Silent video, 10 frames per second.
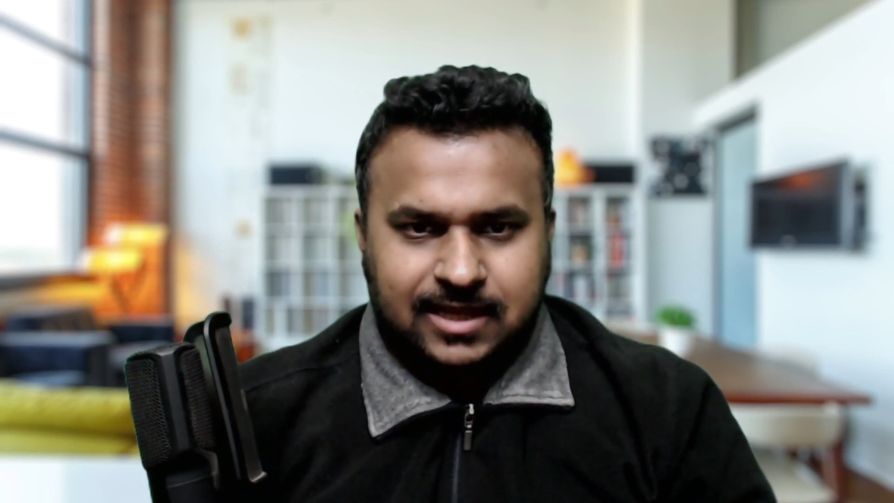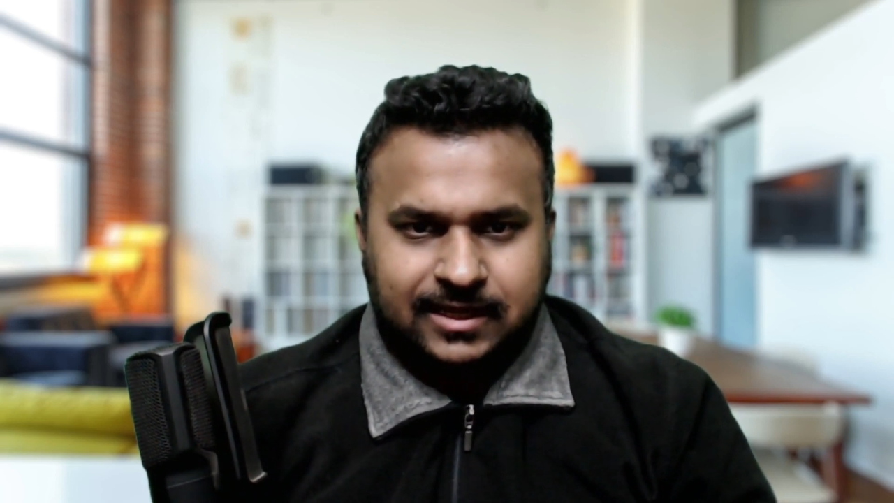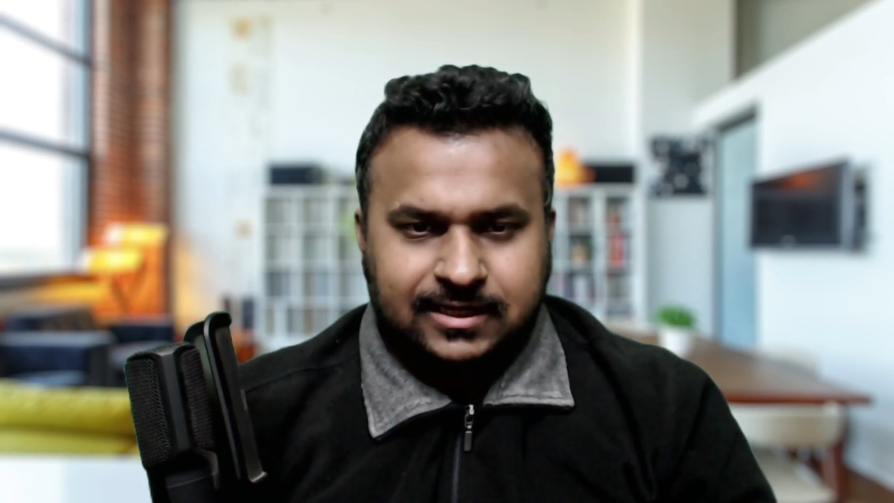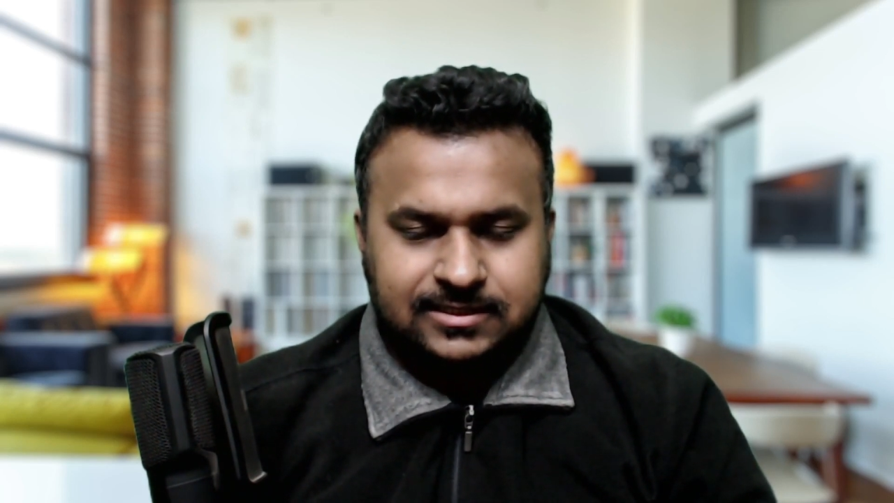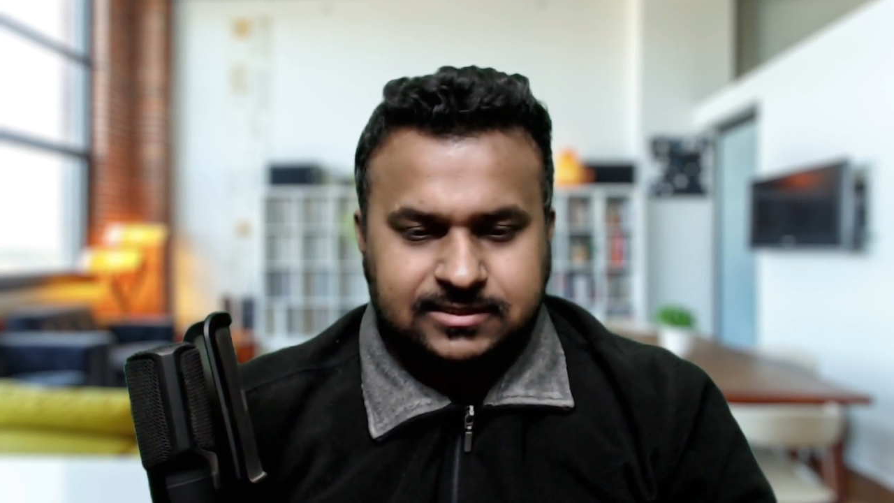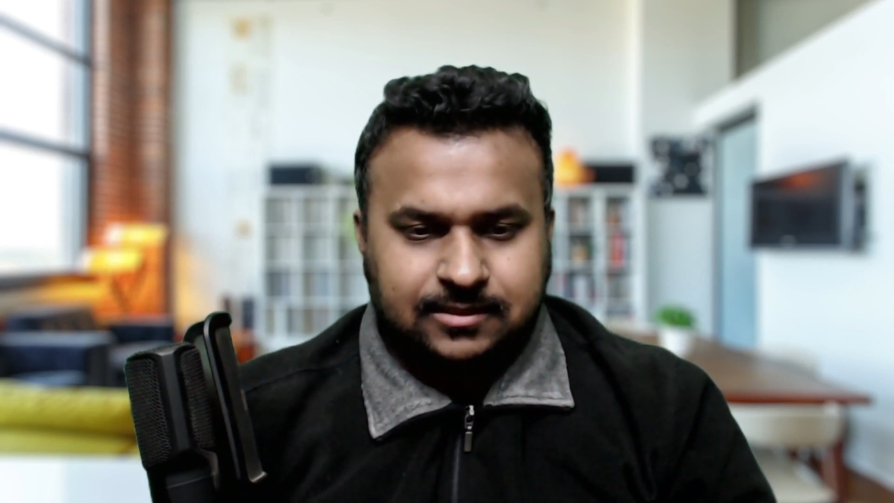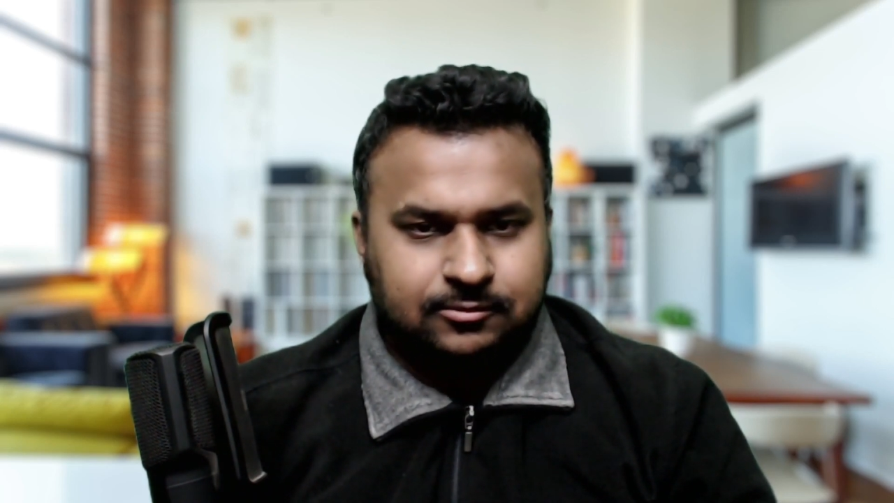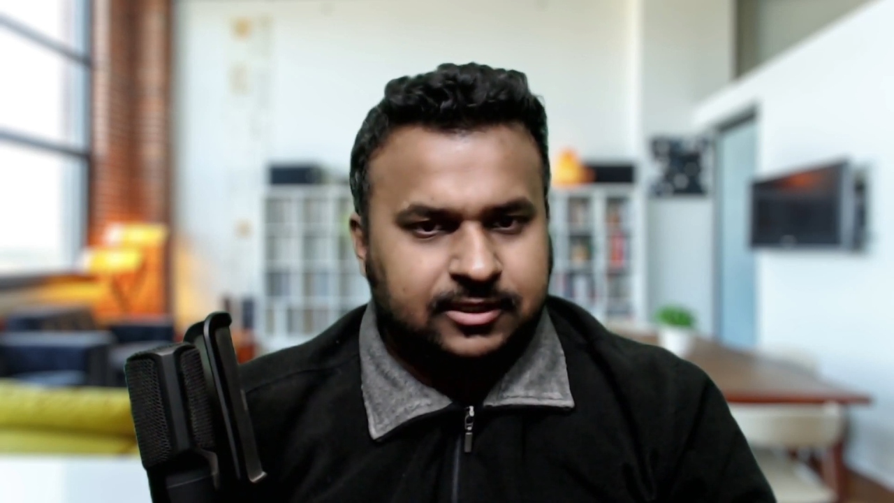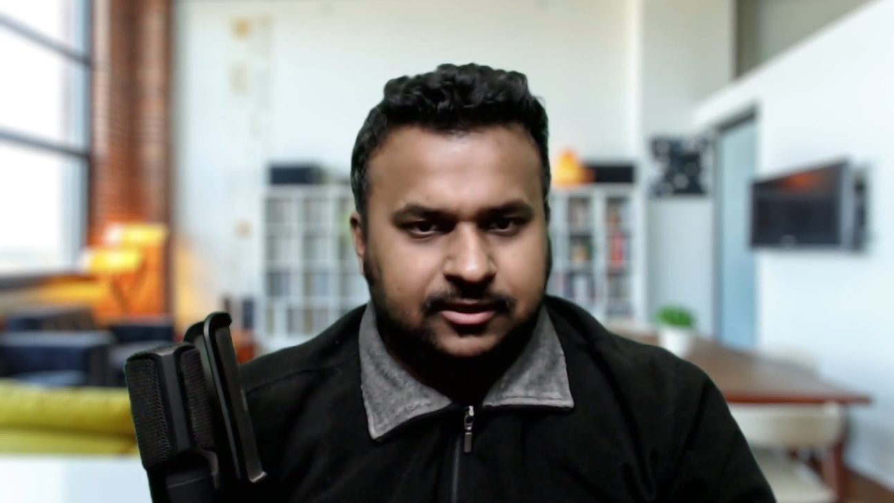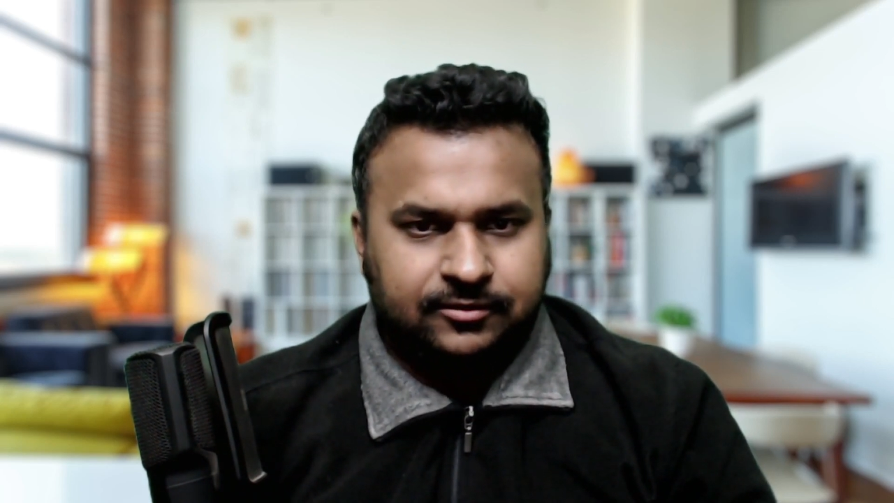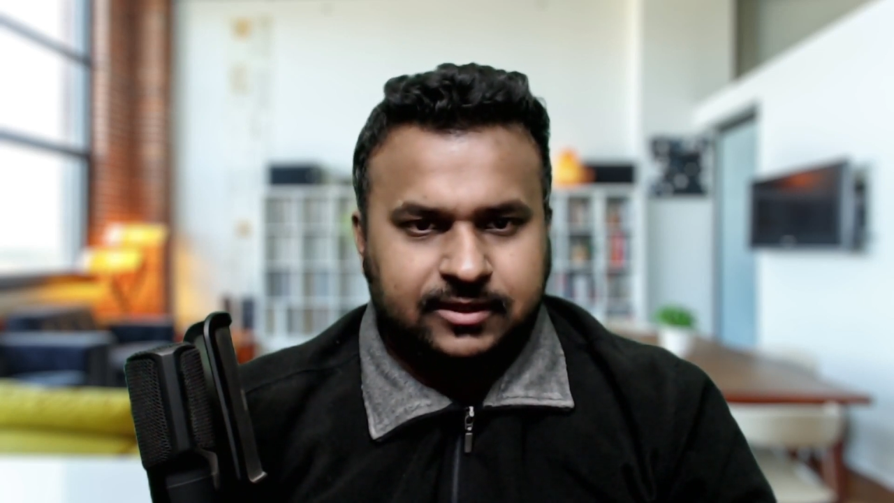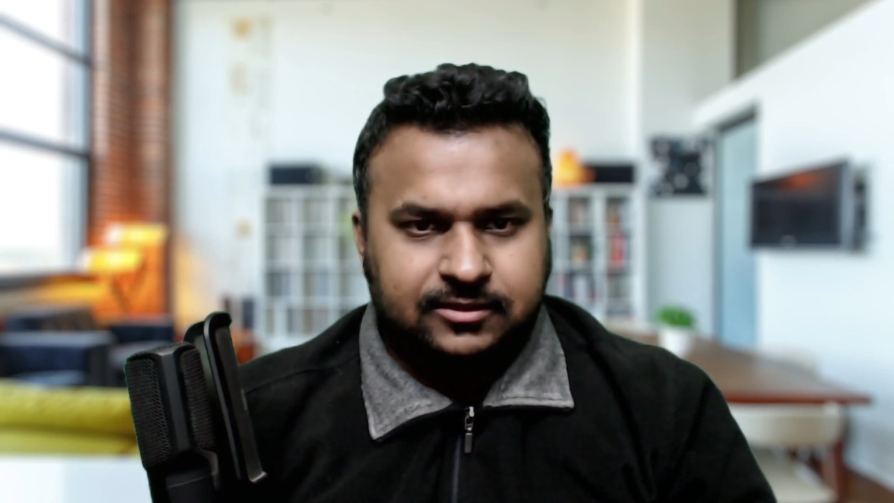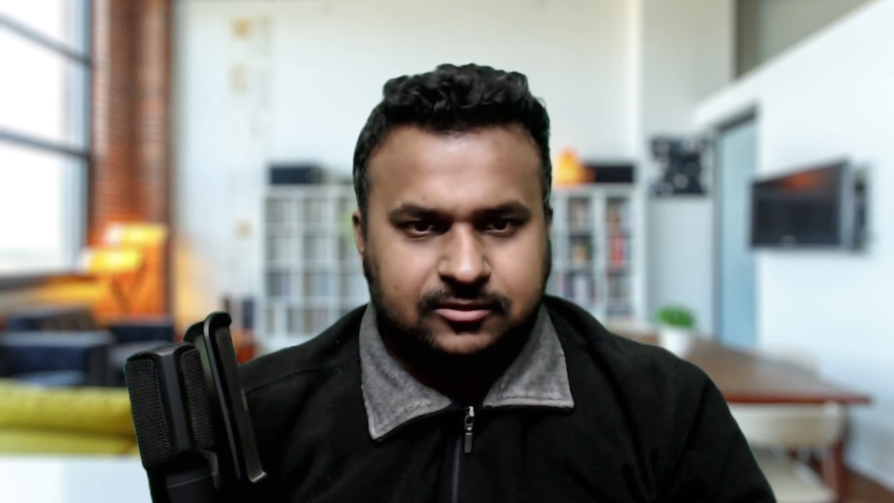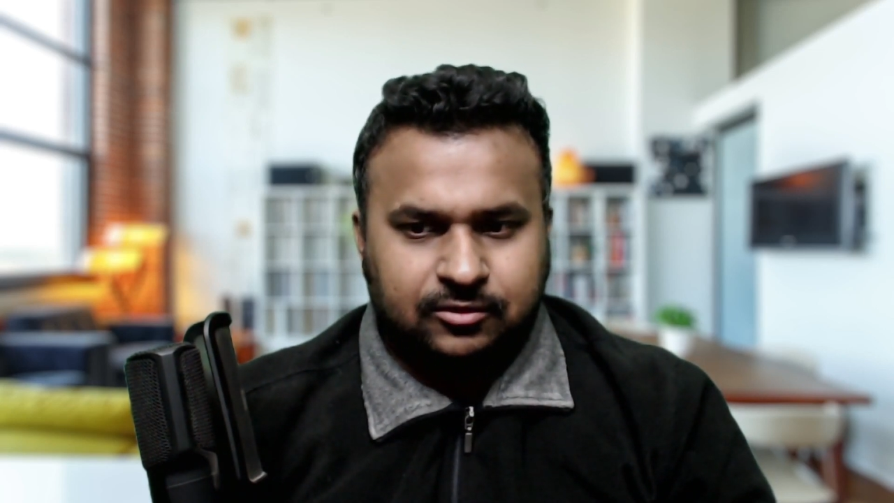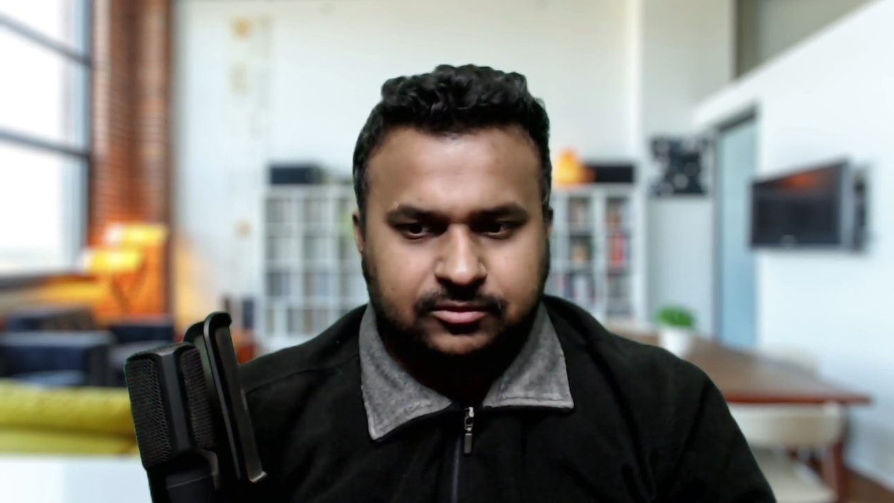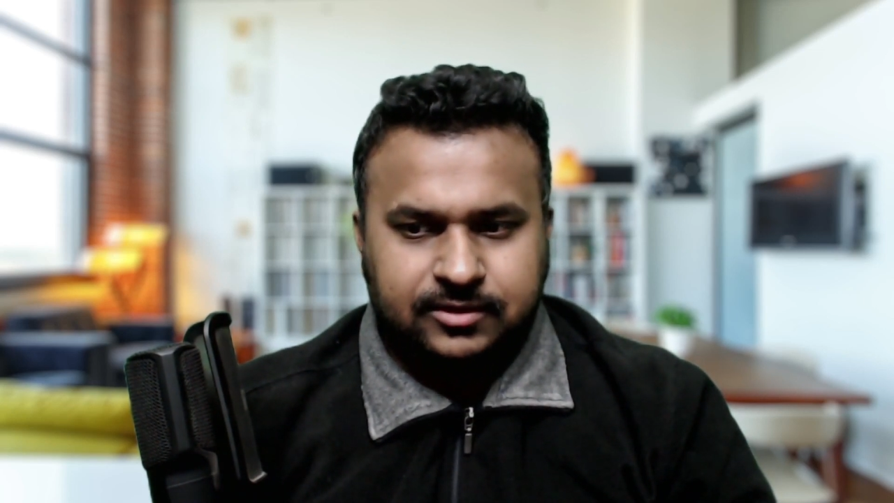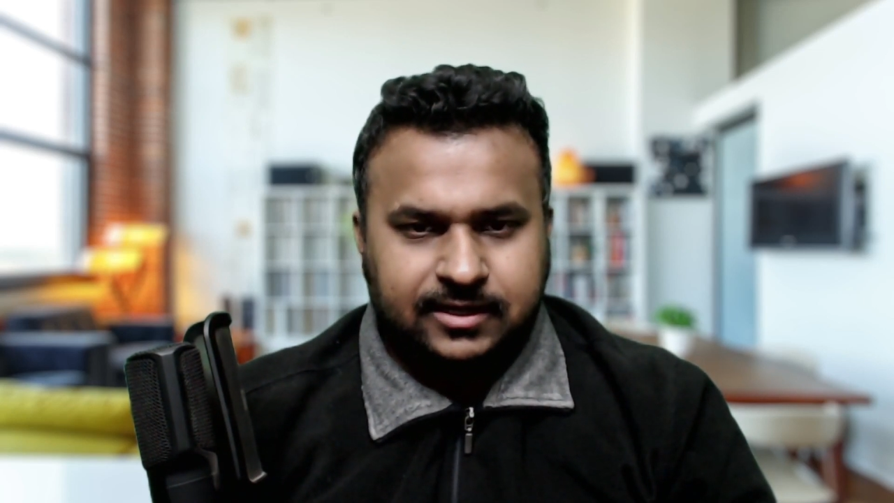I can just double click on that code